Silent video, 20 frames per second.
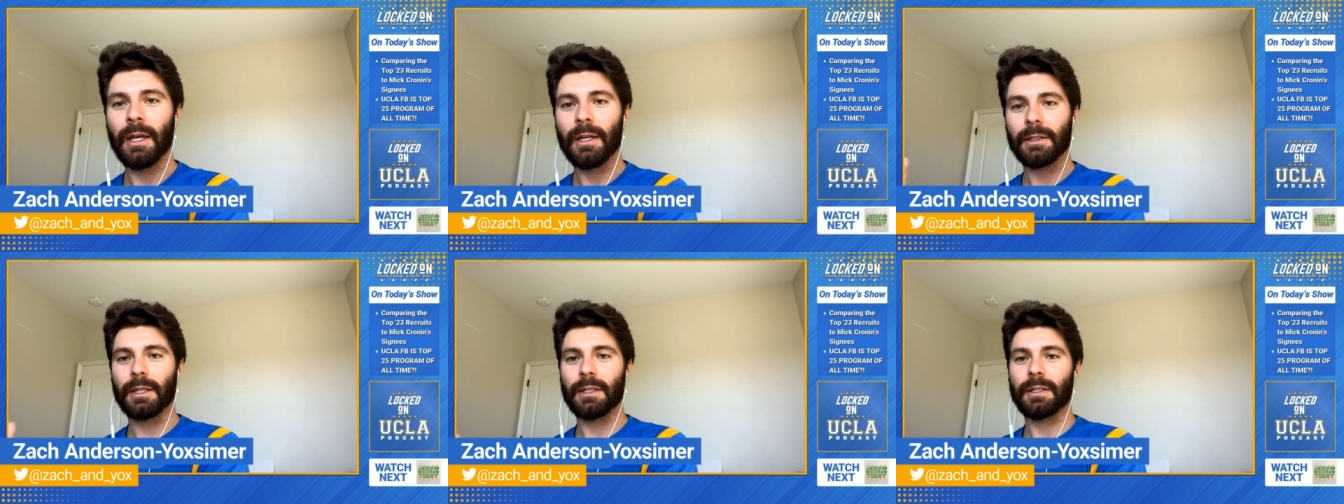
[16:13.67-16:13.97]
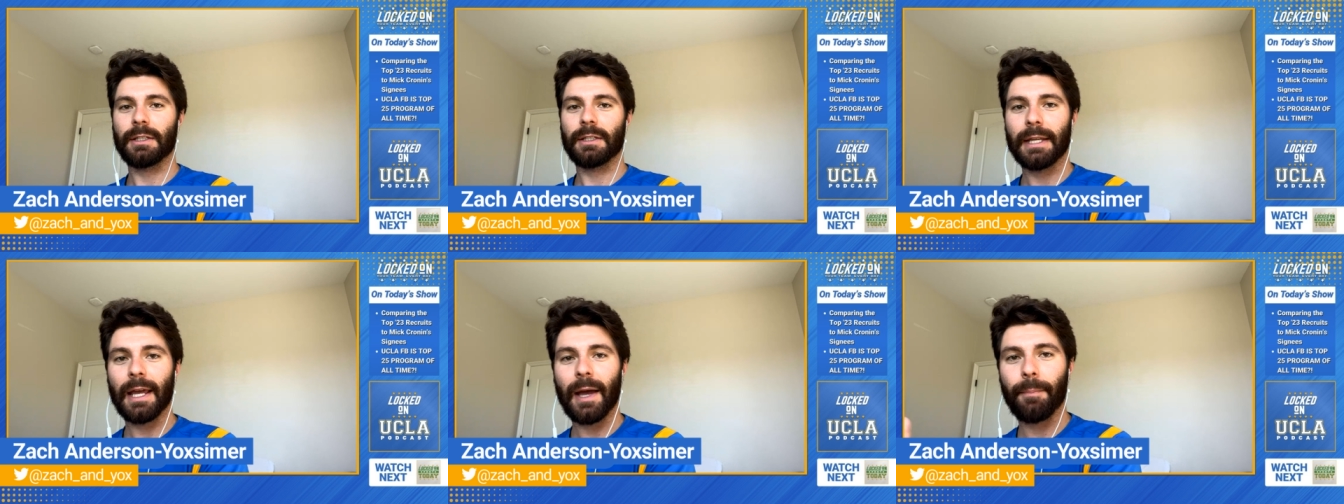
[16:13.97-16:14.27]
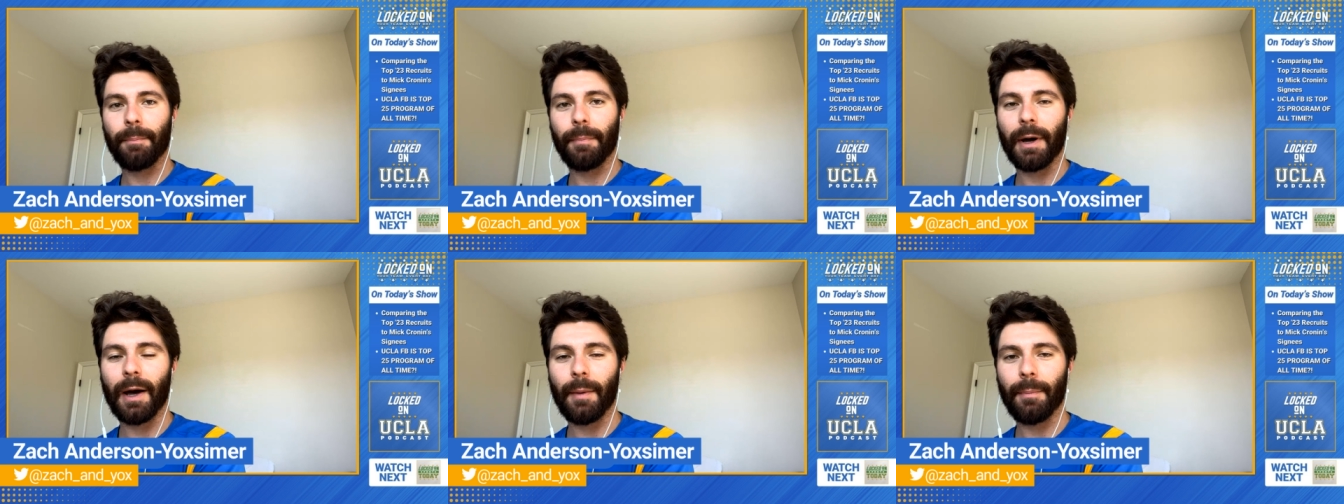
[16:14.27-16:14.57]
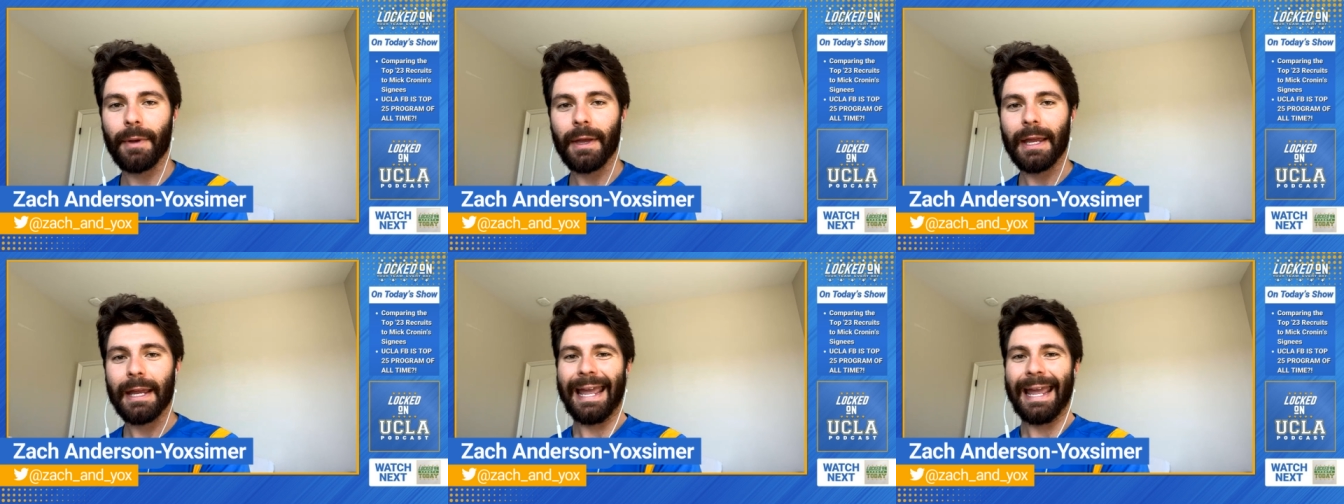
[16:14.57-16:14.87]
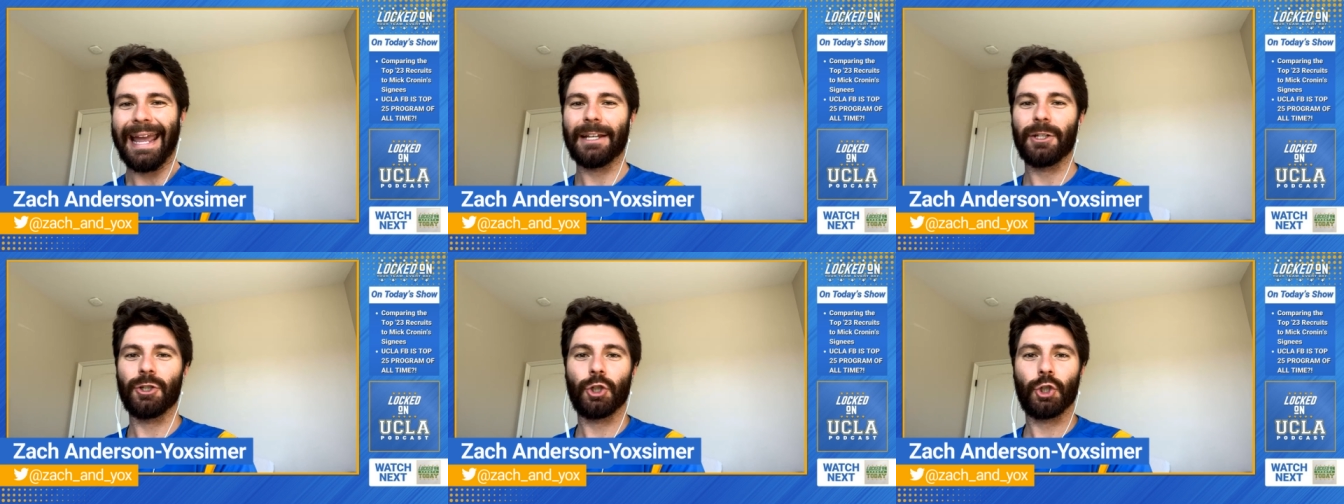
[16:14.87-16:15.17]
to step up
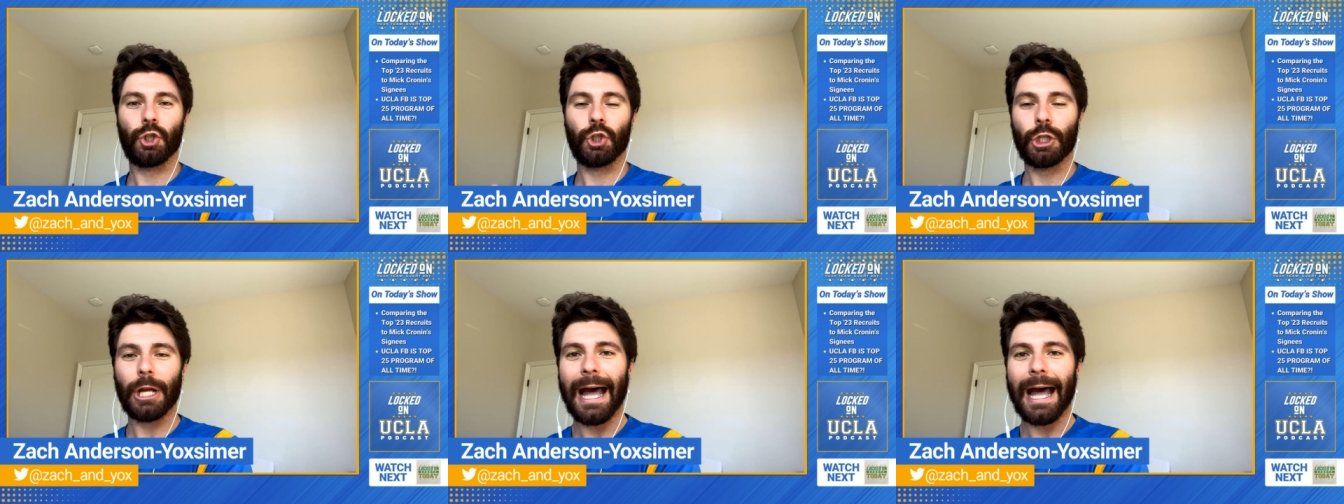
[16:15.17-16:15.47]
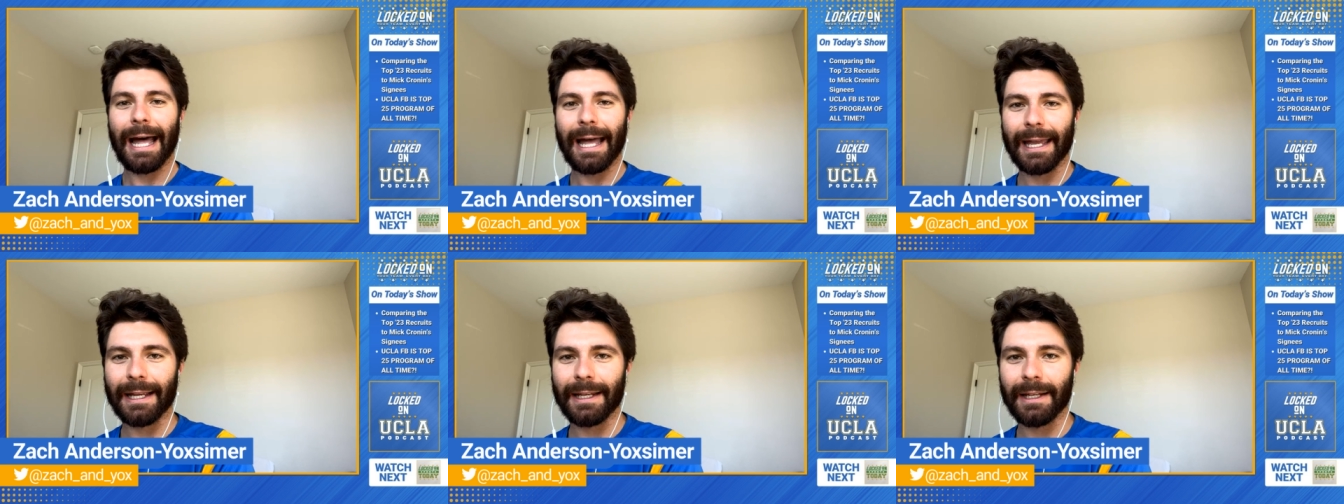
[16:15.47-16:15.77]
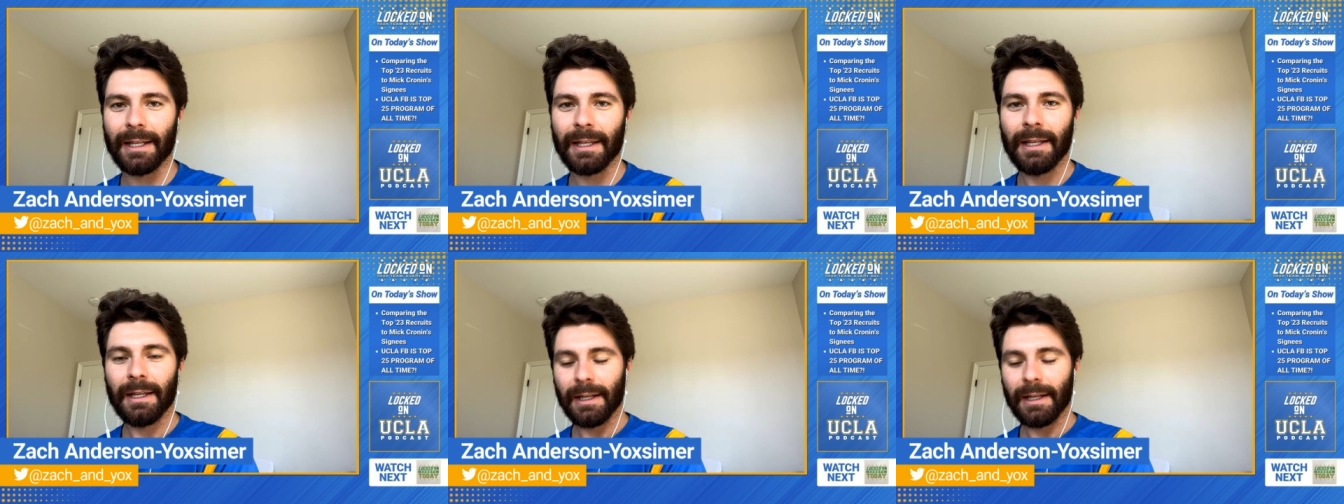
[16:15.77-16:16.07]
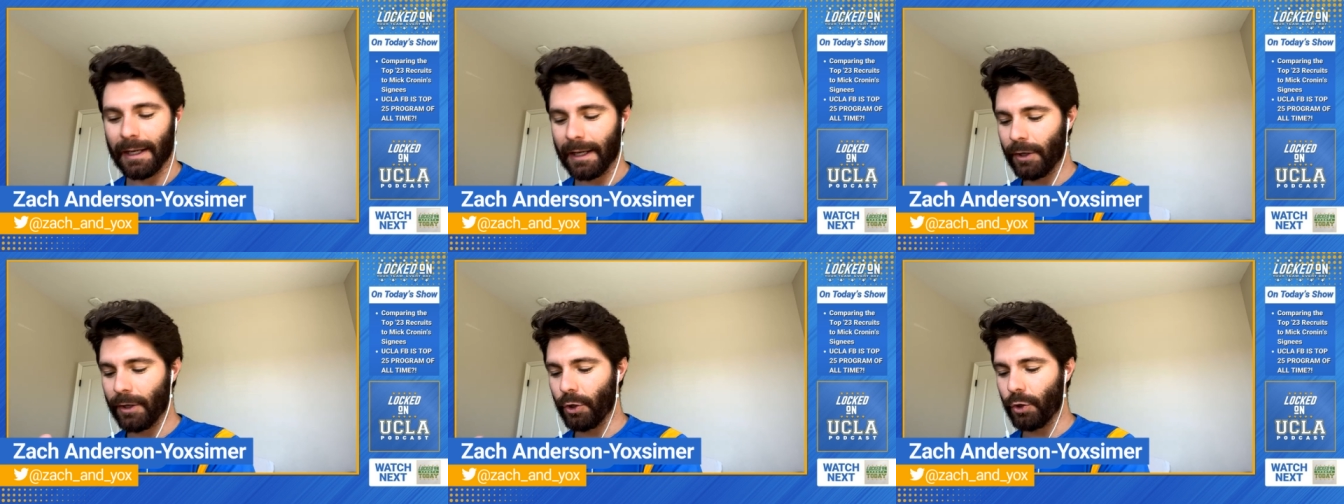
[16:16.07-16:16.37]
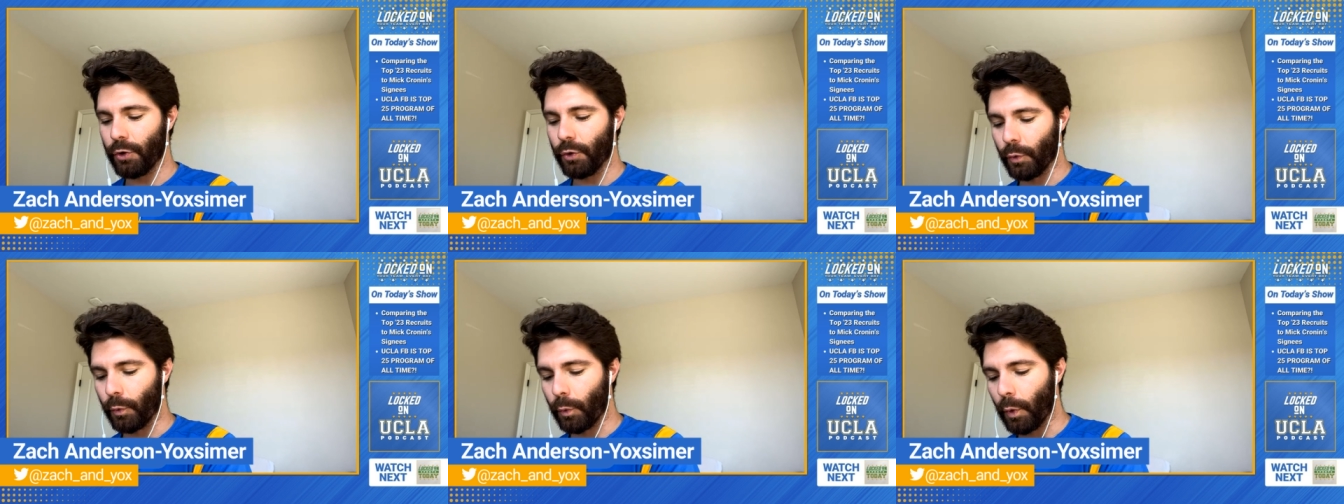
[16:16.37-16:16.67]
and shine in a
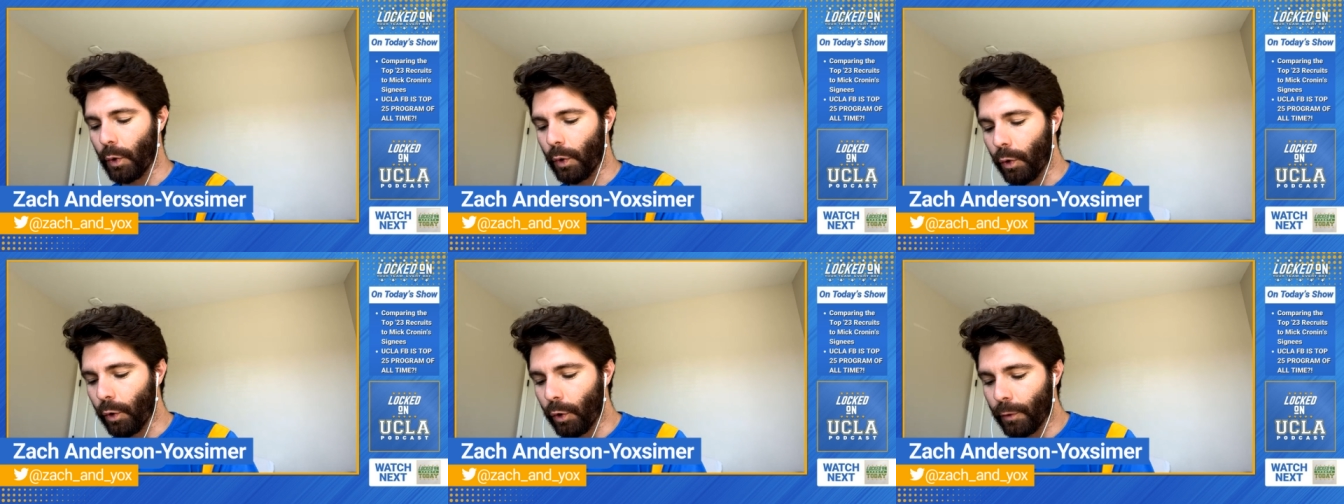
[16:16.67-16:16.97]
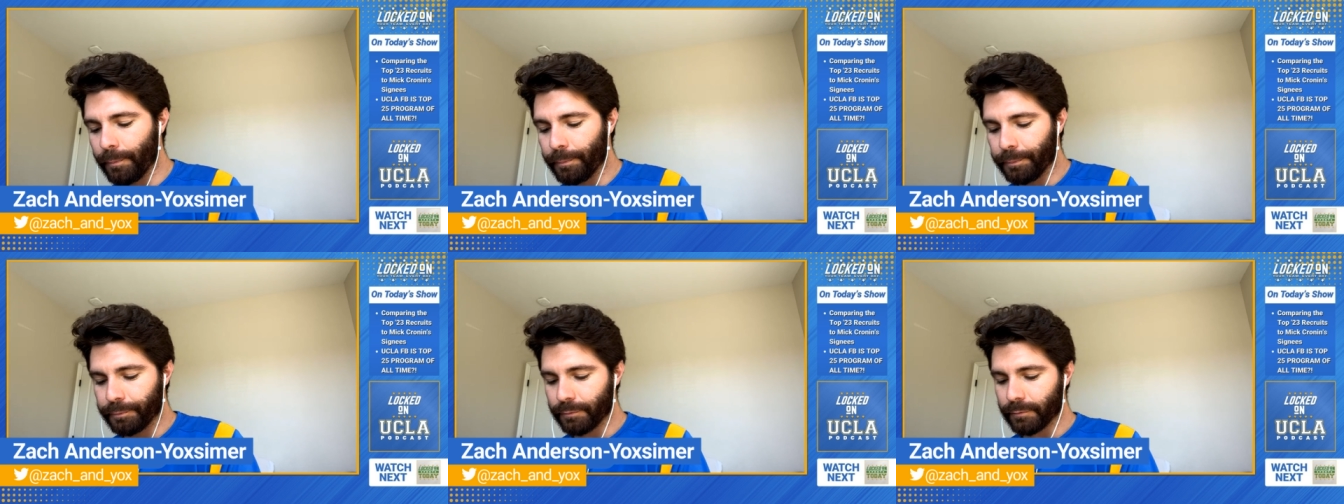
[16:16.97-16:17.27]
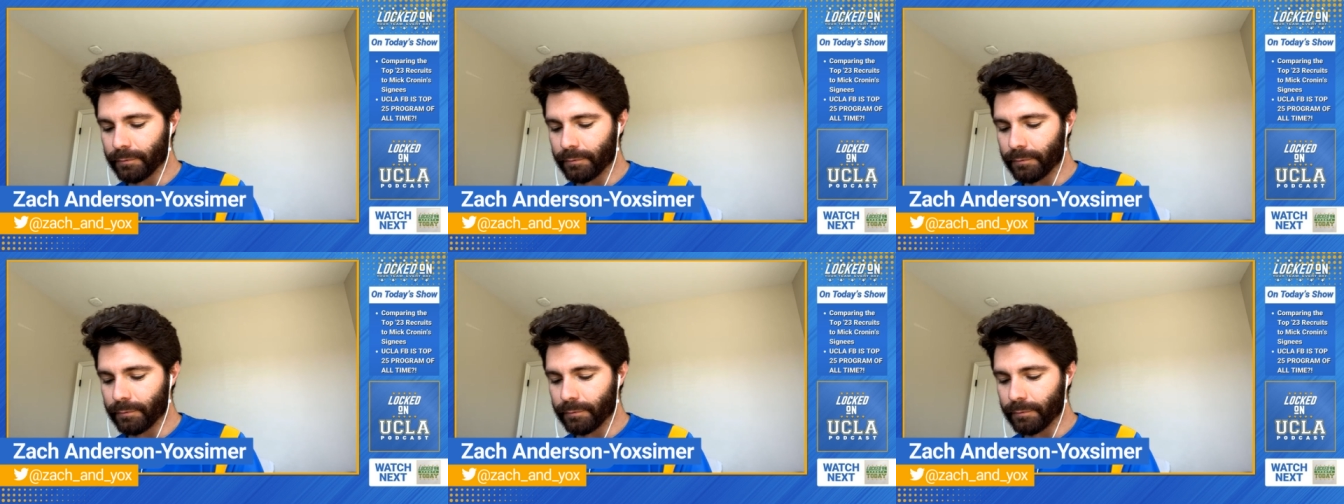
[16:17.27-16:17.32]
new role.